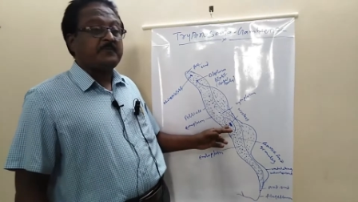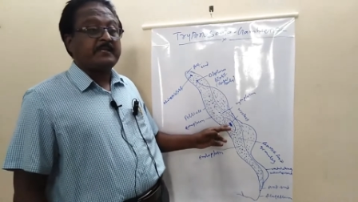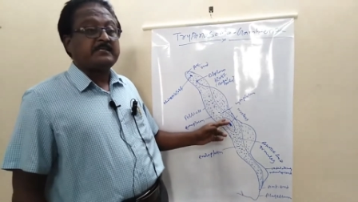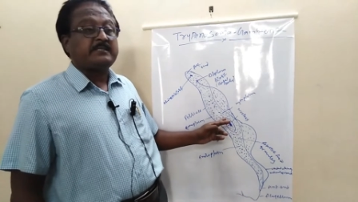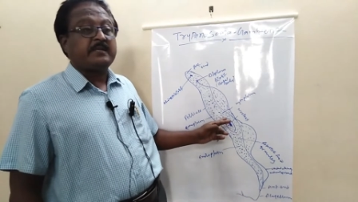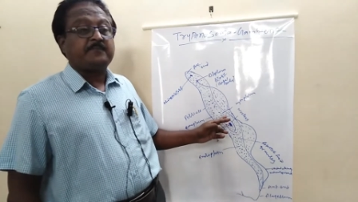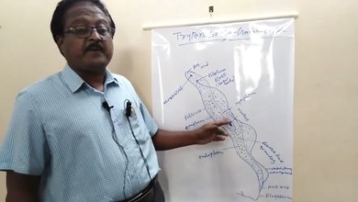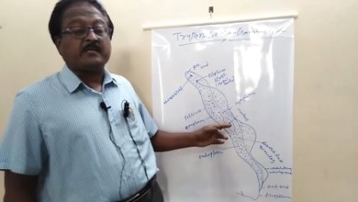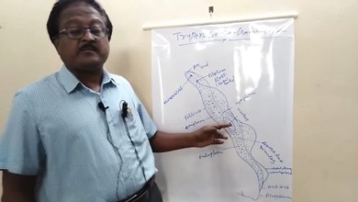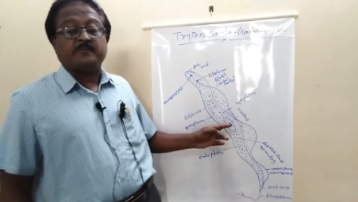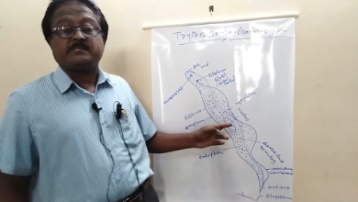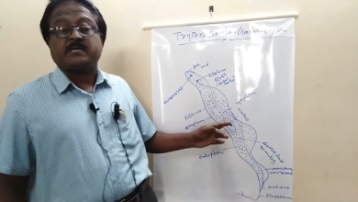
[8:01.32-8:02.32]
present. That
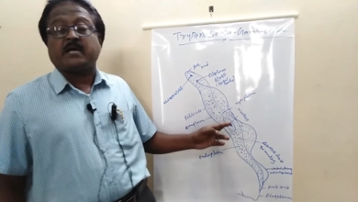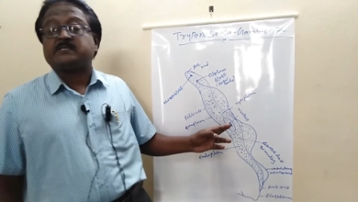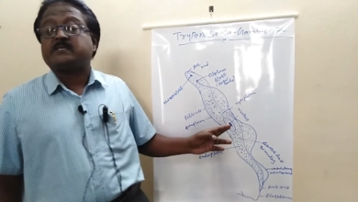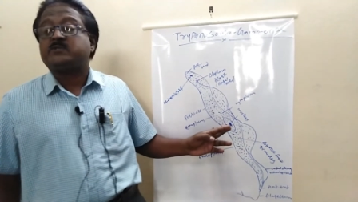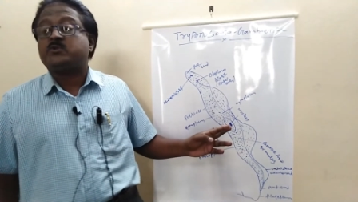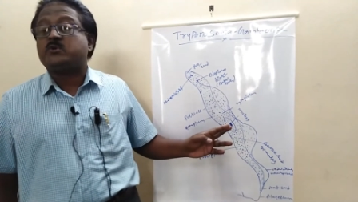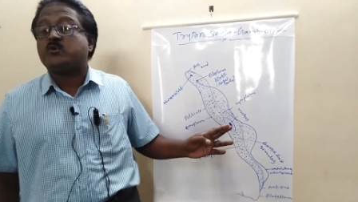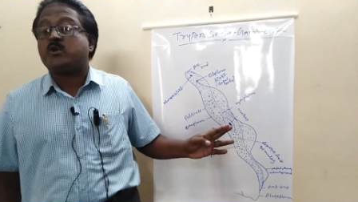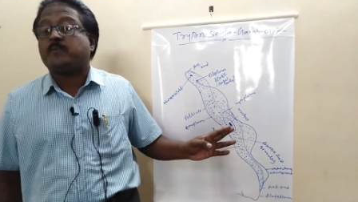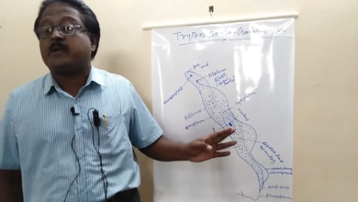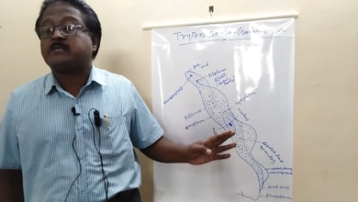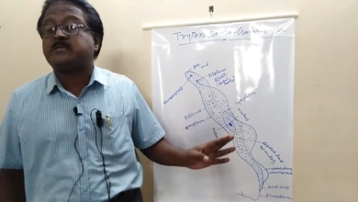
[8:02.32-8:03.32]
plasm is called as
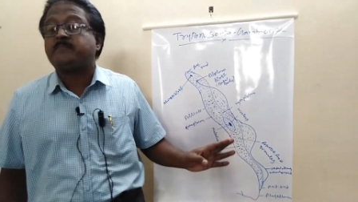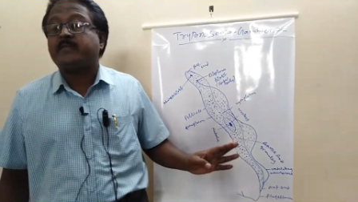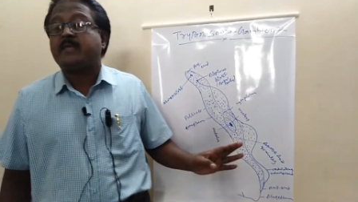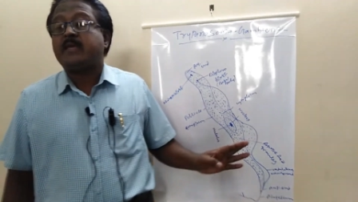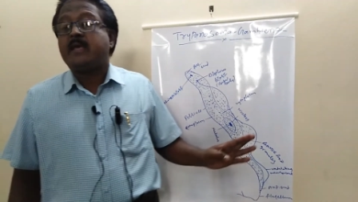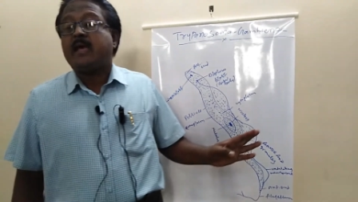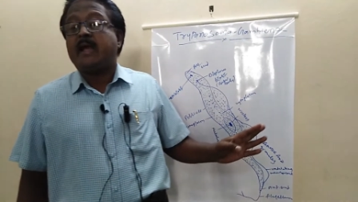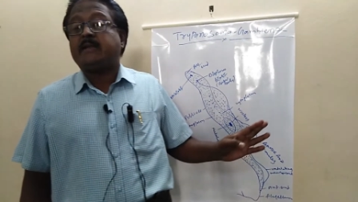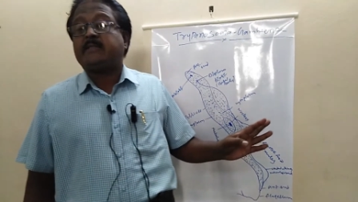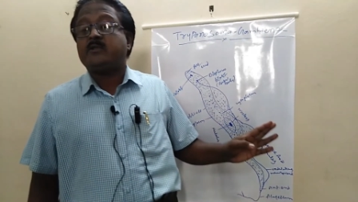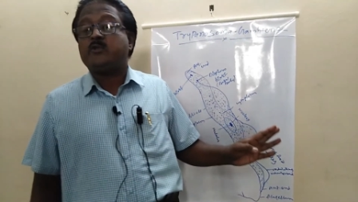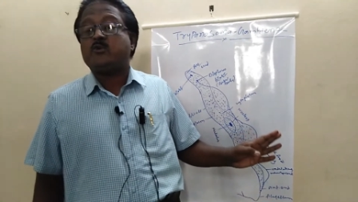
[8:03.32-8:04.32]
nucleoplasm, and
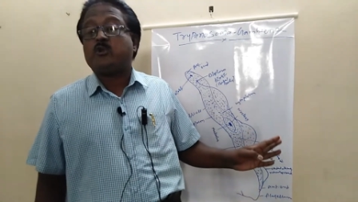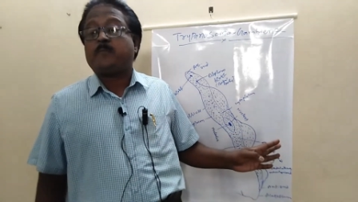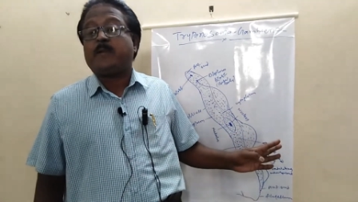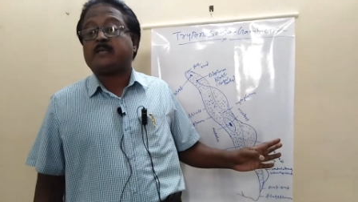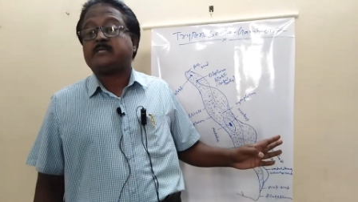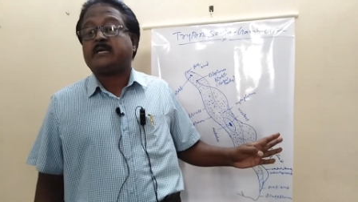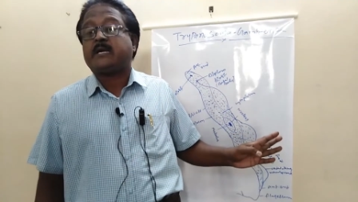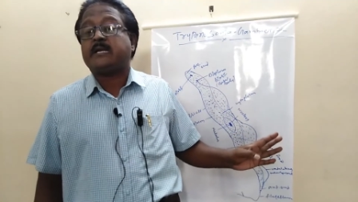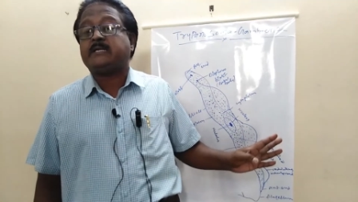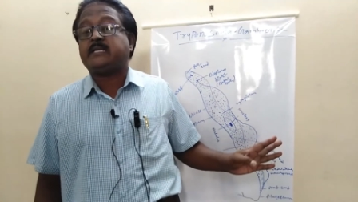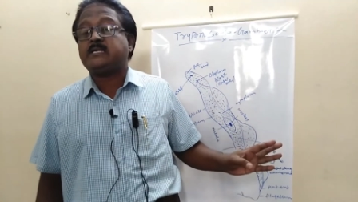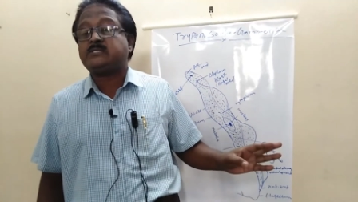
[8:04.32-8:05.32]
the nucleoplasm
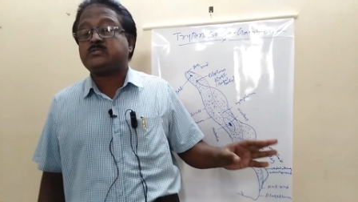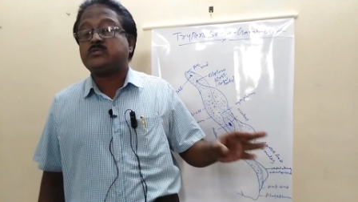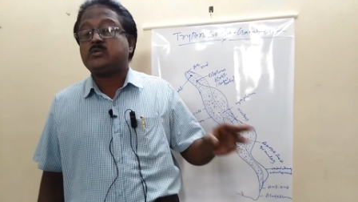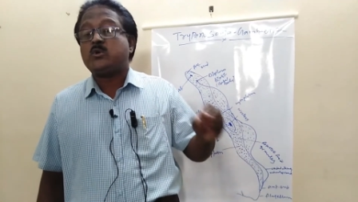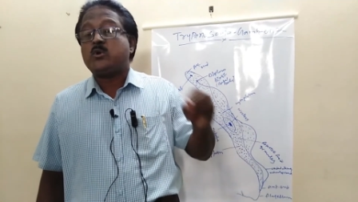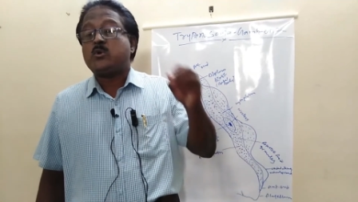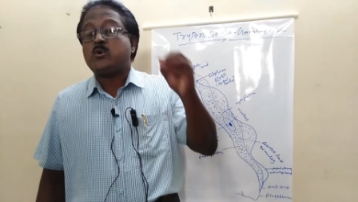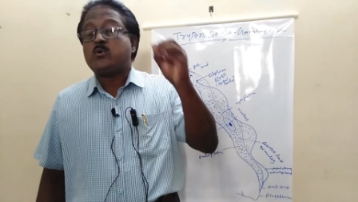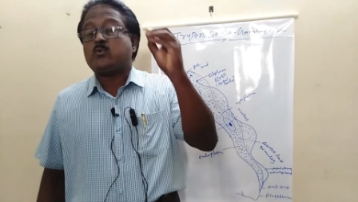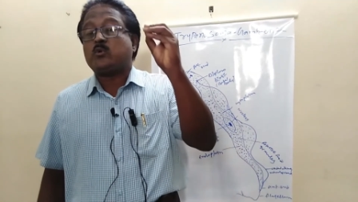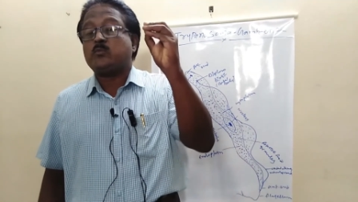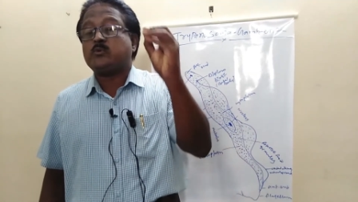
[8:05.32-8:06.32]
contains
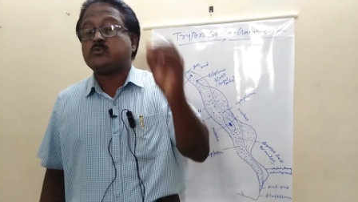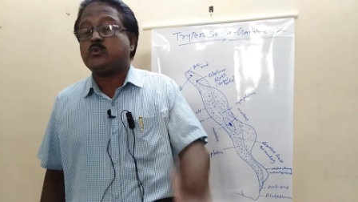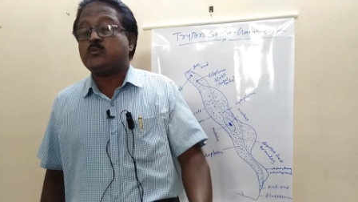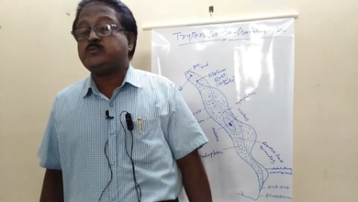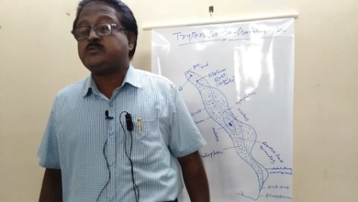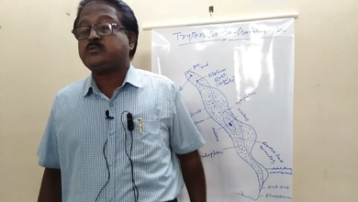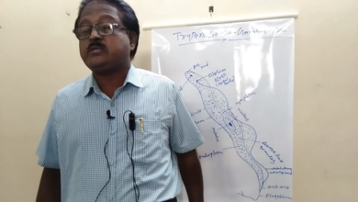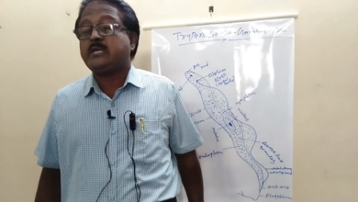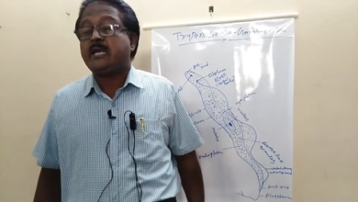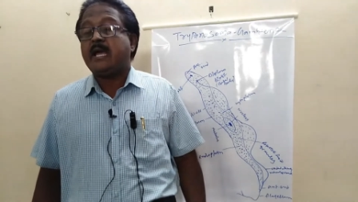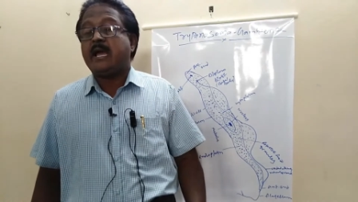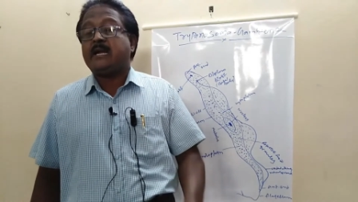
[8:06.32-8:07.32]
chromosomes
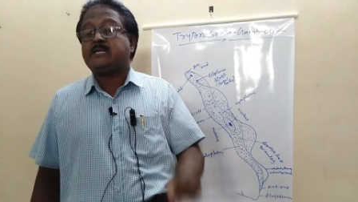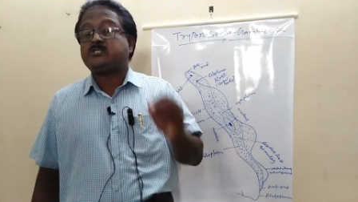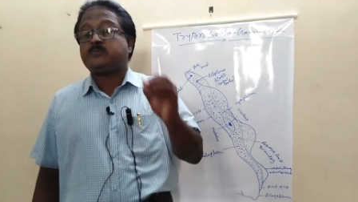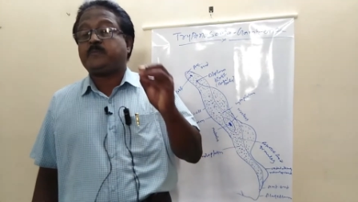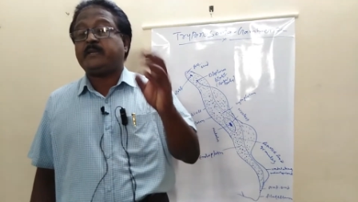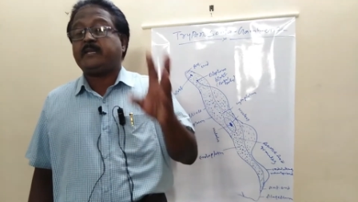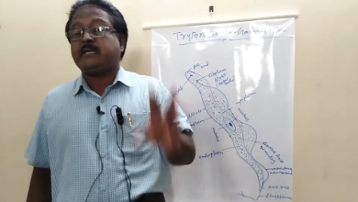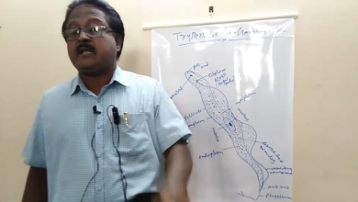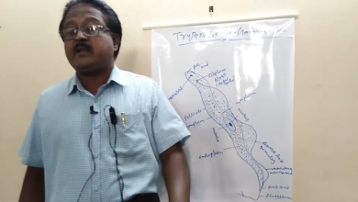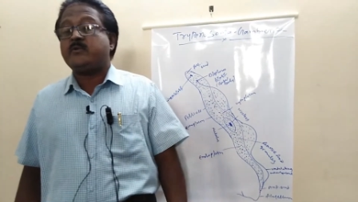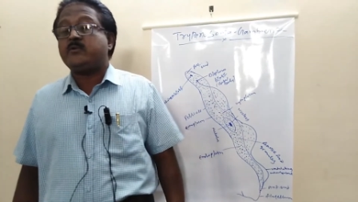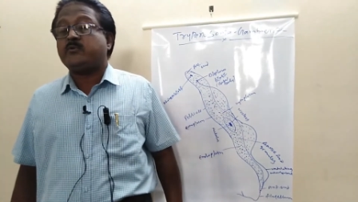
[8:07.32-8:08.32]
and spherical
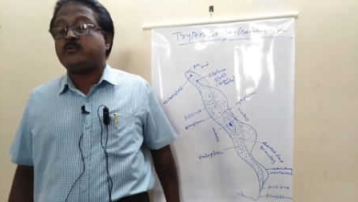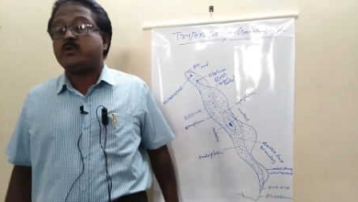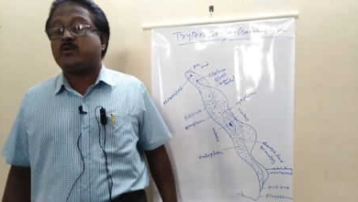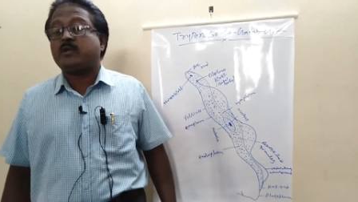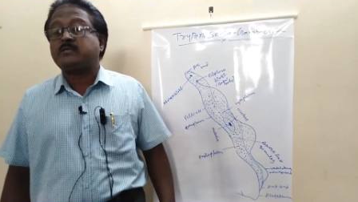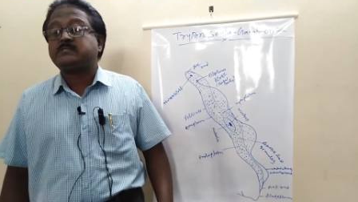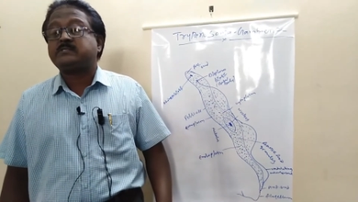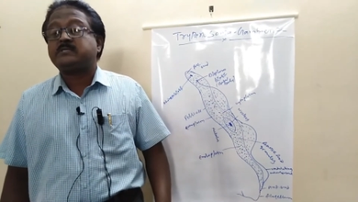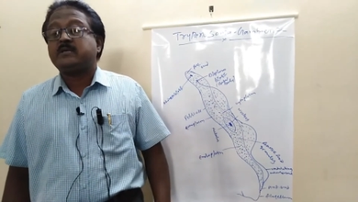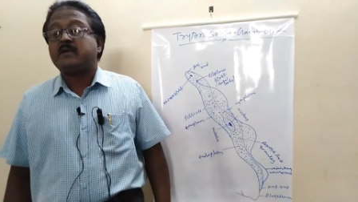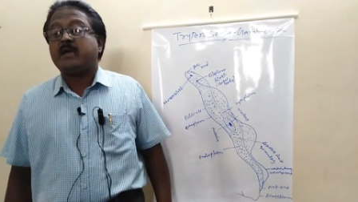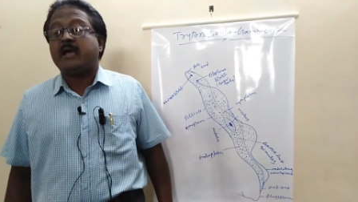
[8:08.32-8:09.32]
nucleolus
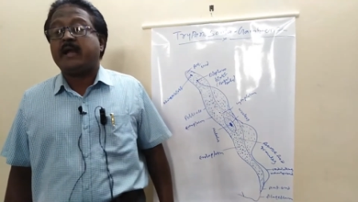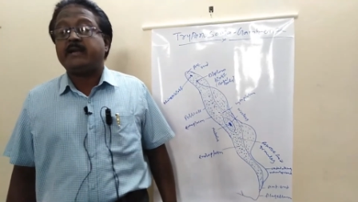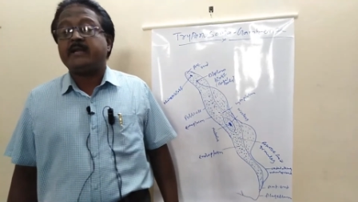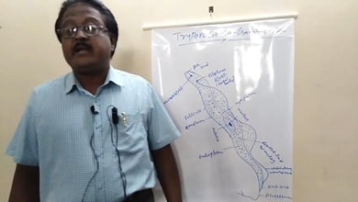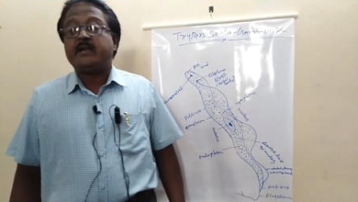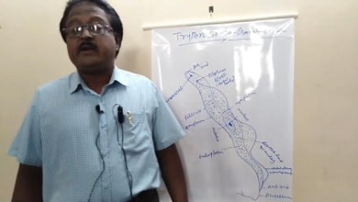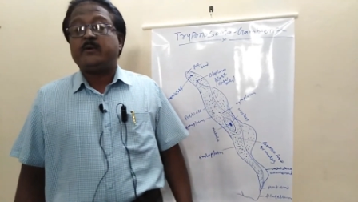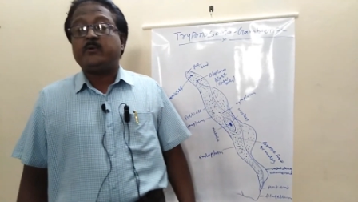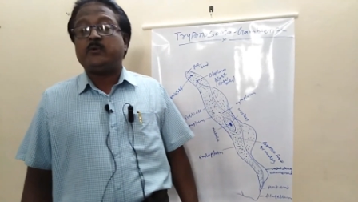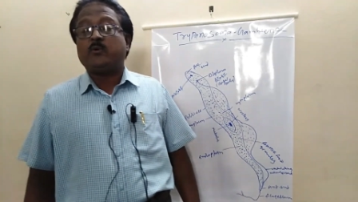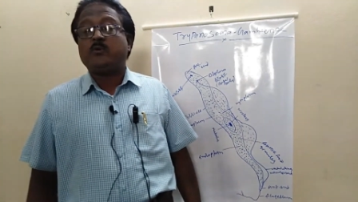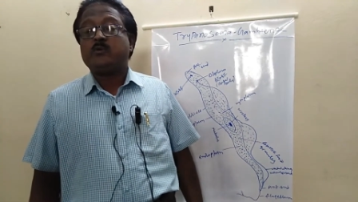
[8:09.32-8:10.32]
and
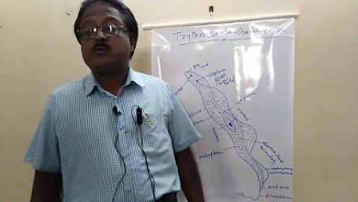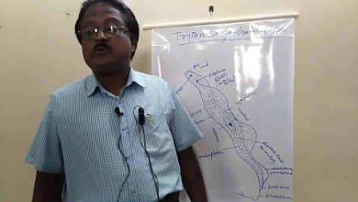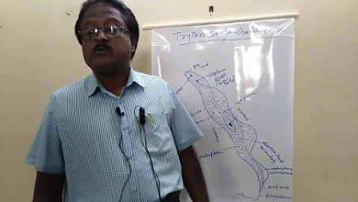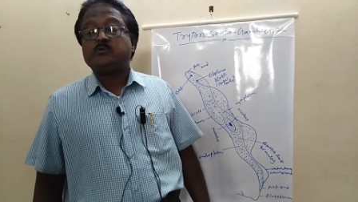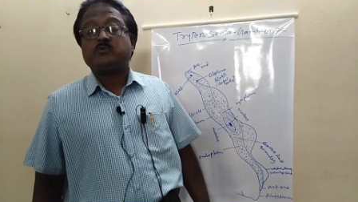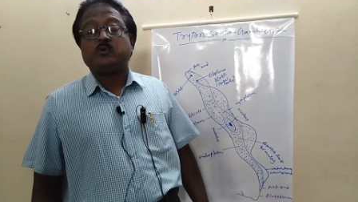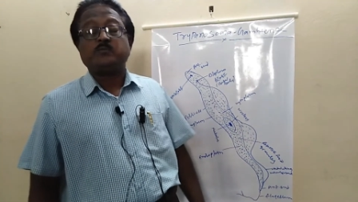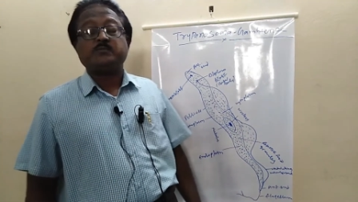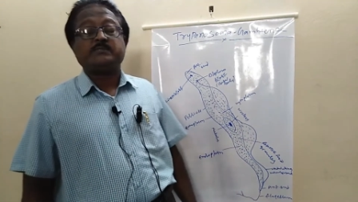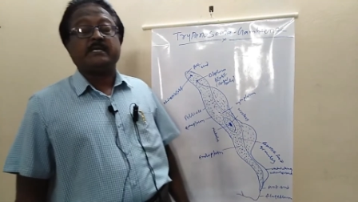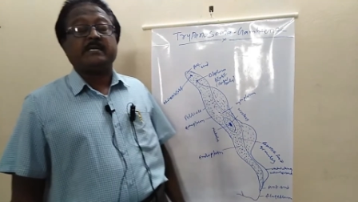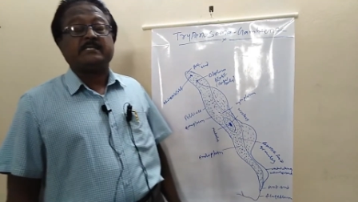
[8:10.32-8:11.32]

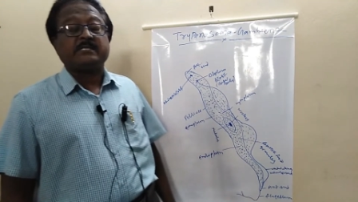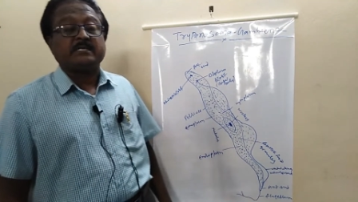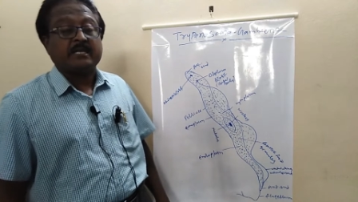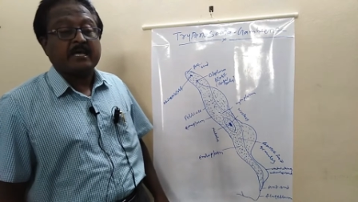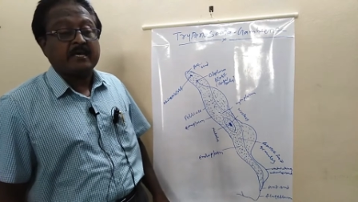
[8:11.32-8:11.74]
endosomes, etc.